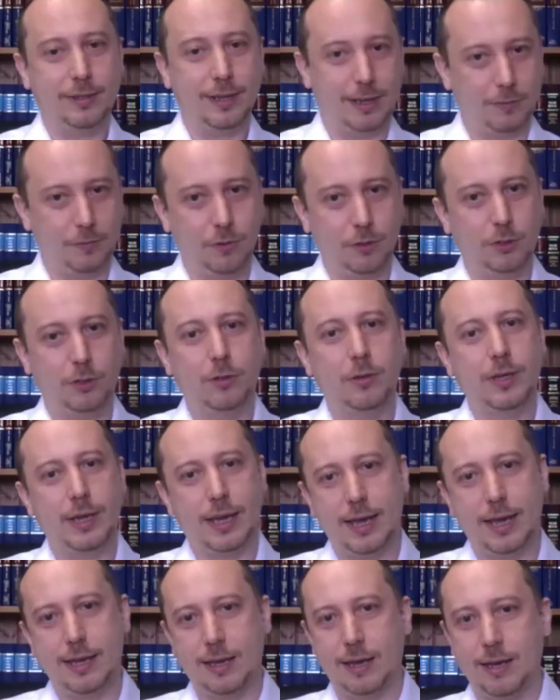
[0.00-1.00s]
that was
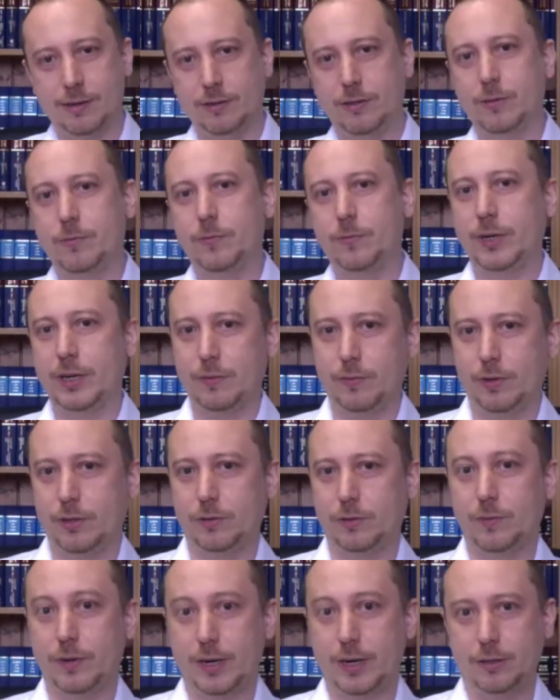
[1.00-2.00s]
okay under the
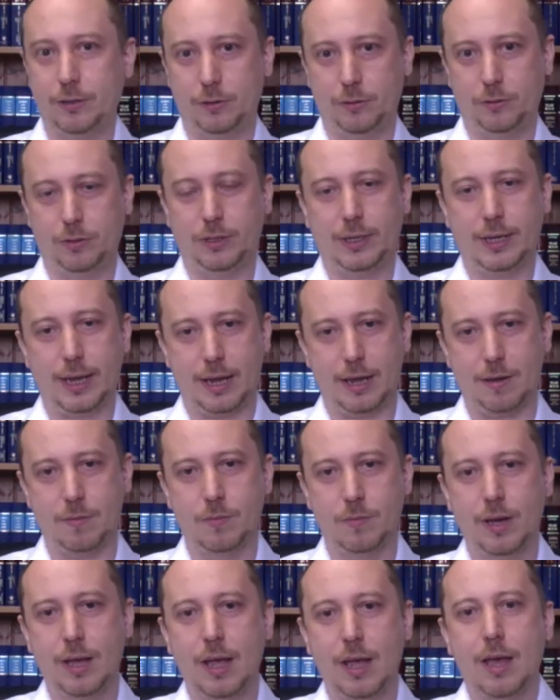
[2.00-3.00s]
previous furlough
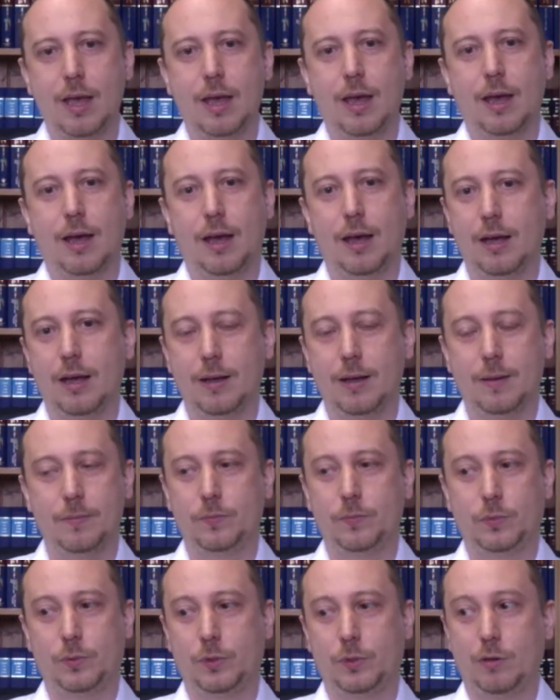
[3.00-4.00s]
scheme.
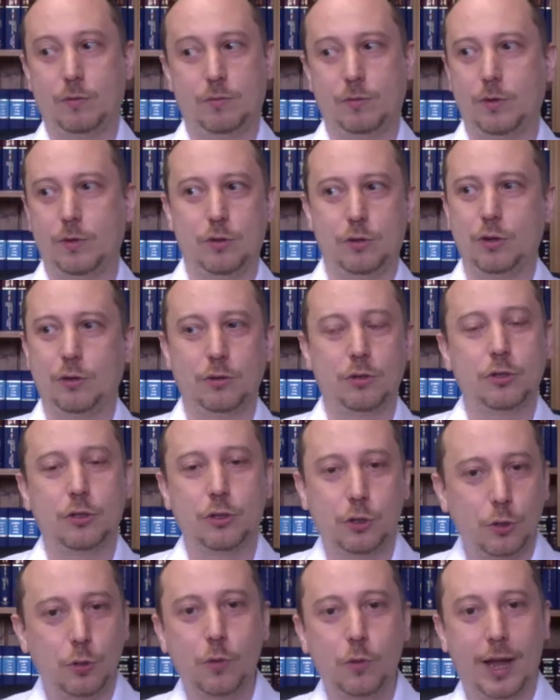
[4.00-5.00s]
So you don't
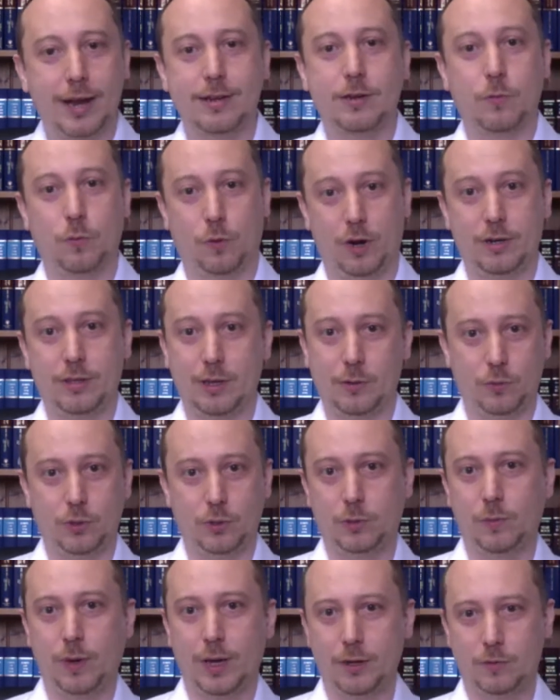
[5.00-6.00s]
do any work. That
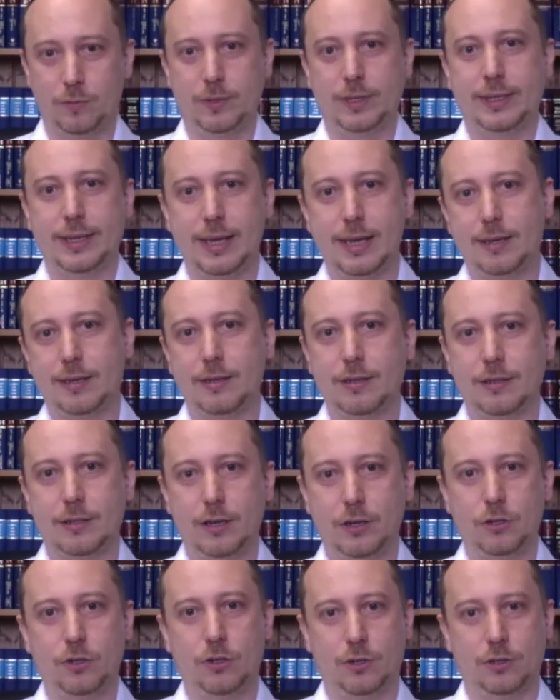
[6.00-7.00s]
was one of the key
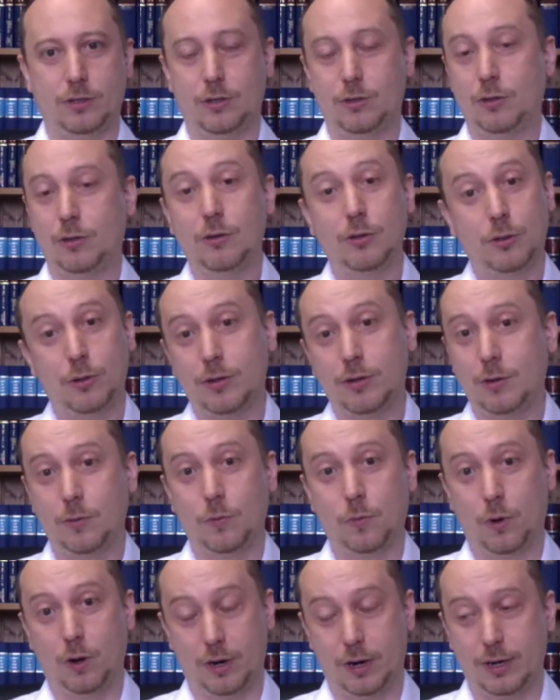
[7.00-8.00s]
conditions. You don't do any
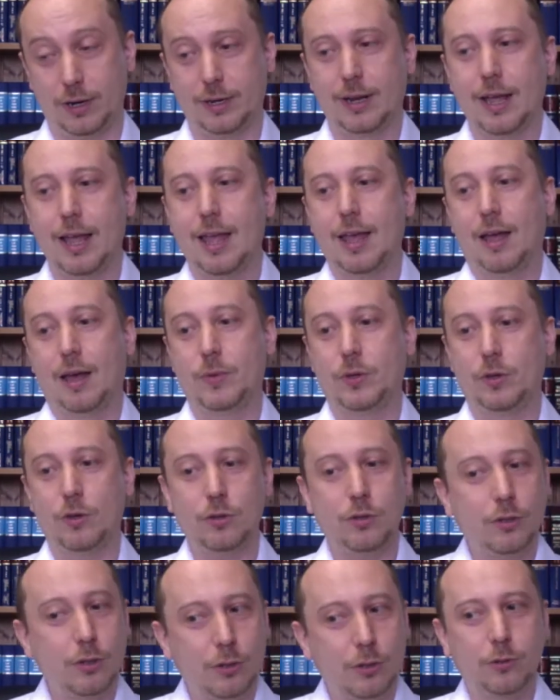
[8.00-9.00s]
work.
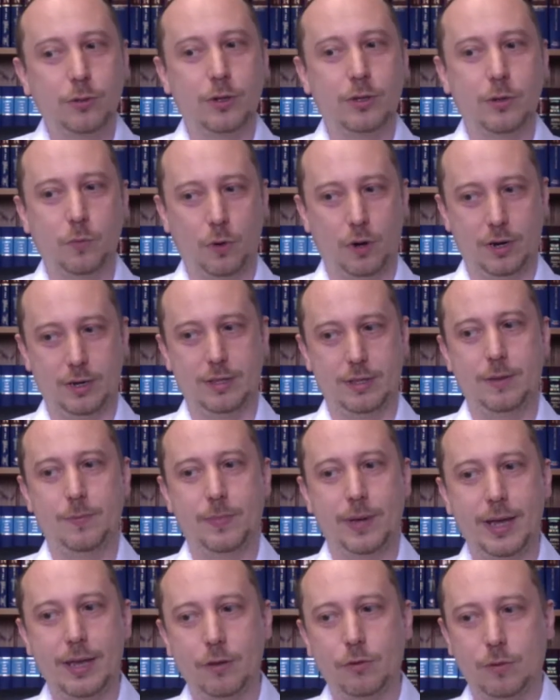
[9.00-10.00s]
Because you don't do any work, the
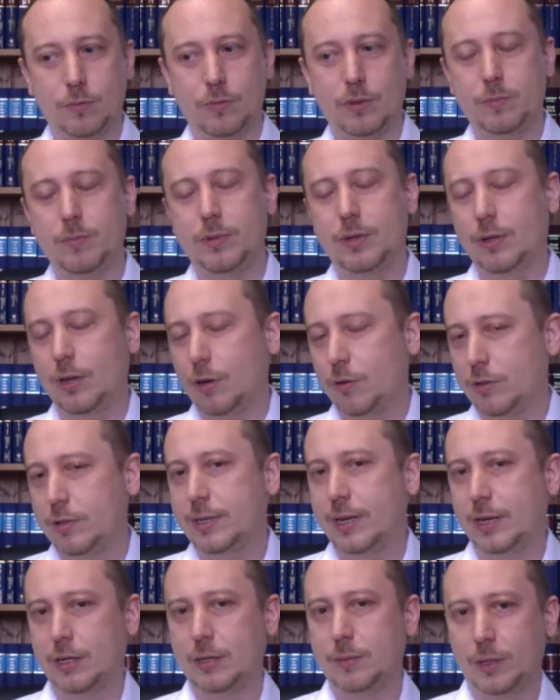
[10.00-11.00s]
pay could be below the
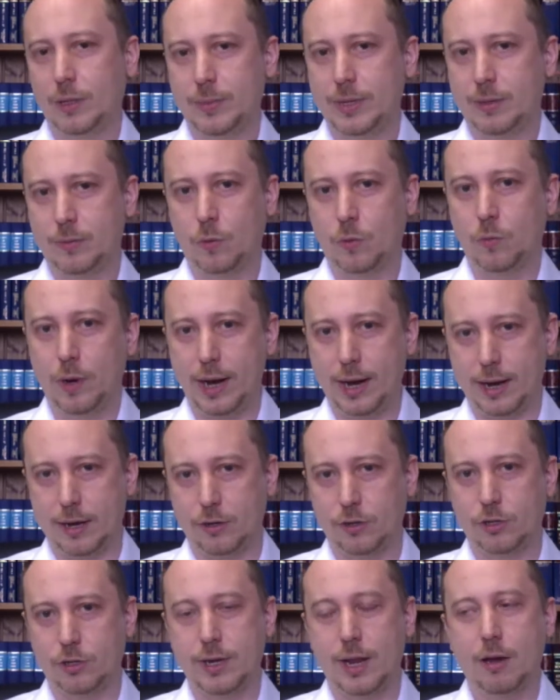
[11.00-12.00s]
national minimum
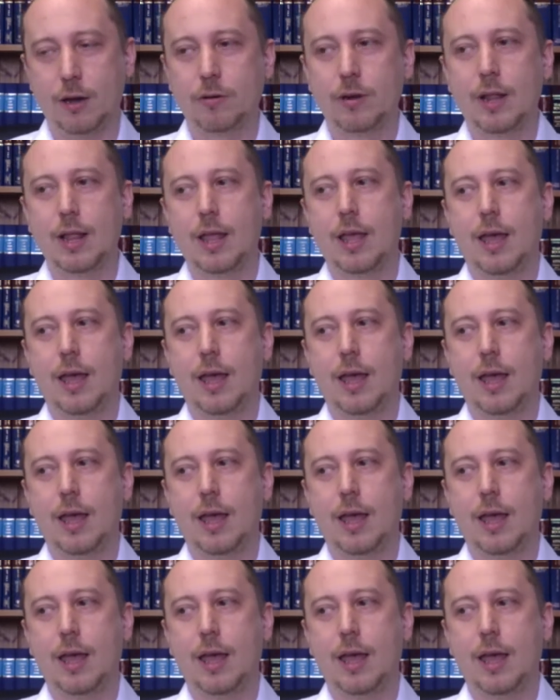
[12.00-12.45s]
wage. Now,